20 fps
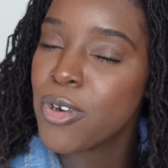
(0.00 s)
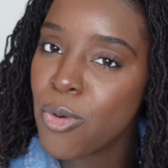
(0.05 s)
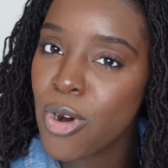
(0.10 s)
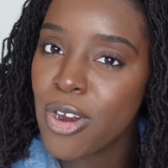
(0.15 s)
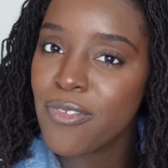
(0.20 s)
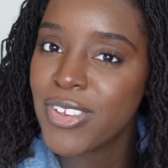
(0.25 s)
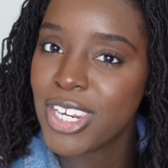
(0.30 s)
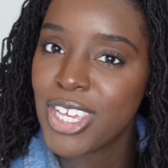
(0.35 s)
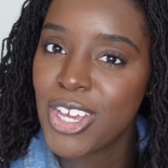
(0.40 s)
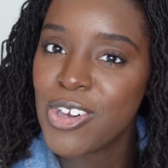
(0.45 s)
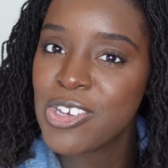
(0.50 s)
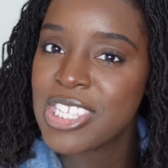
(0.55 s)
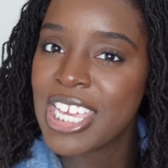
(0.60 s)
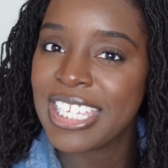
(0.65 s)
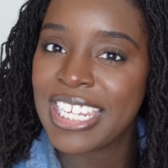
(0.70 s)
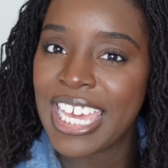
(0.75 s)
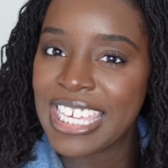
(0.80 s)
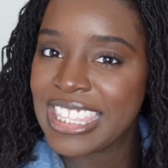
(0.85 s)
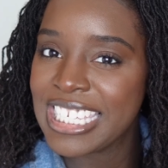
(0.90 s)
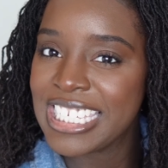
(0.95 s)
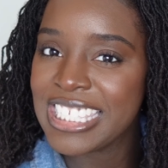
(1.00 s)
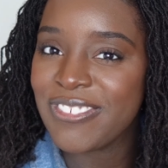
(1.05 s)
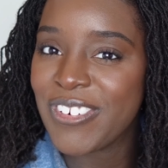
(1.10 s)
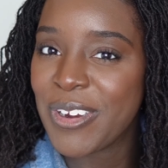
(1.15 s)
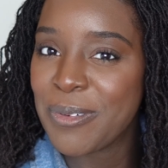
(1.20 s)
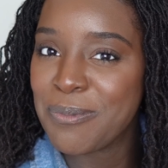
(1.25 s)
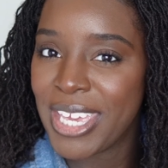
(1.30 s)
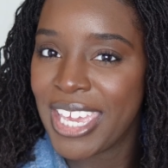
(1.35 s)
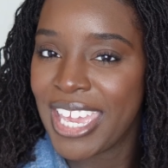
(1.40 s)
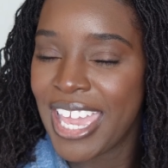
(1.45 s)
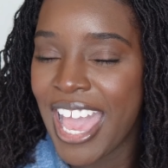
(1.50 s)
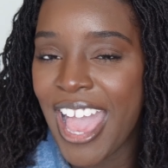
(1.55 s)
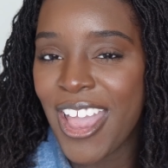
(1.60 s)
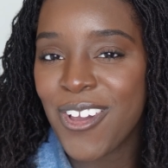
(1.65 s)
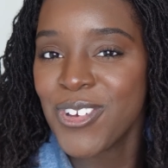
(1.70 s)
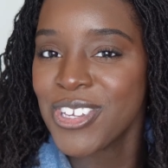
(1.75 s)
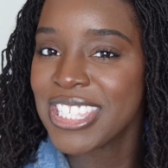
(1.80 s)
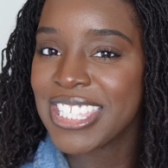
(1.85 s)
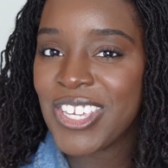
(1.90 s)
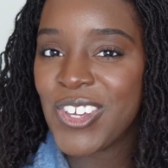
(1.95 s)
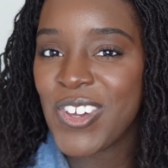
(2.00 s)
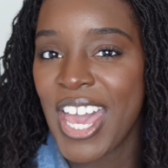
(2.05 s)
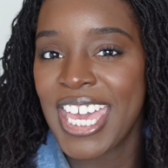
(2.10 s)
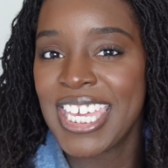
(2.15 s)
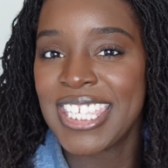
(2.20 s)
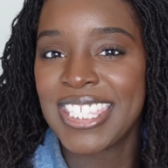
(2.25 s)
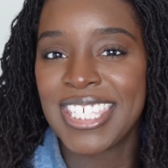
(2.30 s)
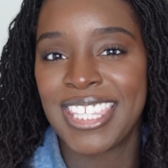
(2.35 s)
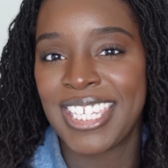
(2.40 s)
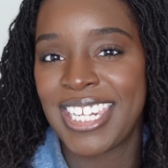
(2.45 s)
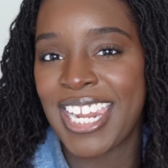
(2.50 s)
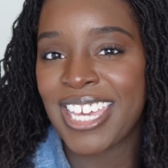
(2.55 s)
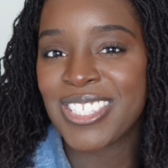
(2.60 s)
more videos like this from me. I will see you guys in the next